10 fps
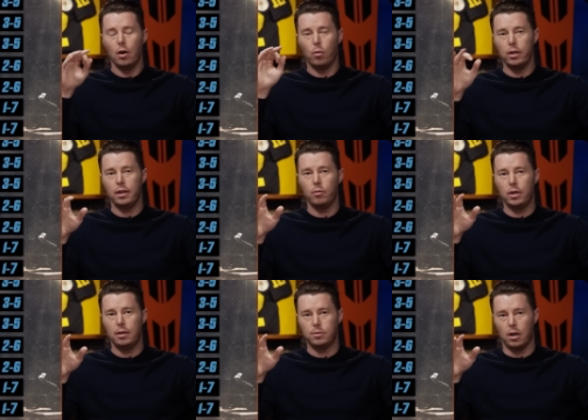One thing we
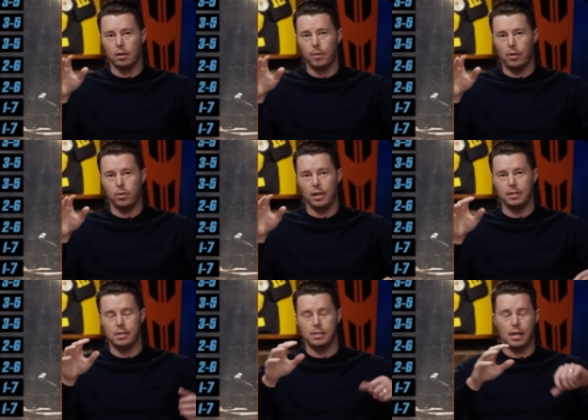keep talking about with
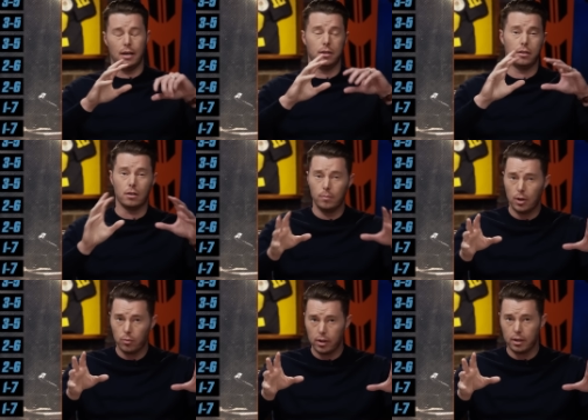NC State, I think they're going to be
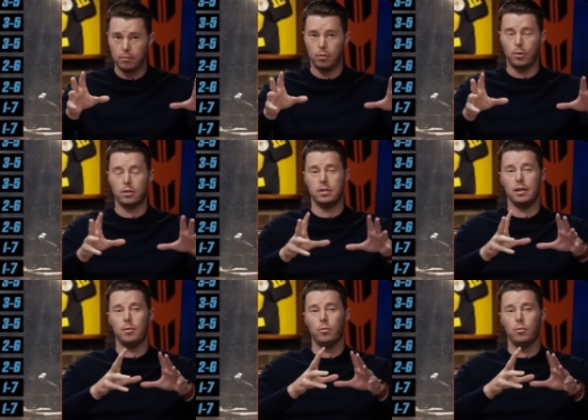a really good football team.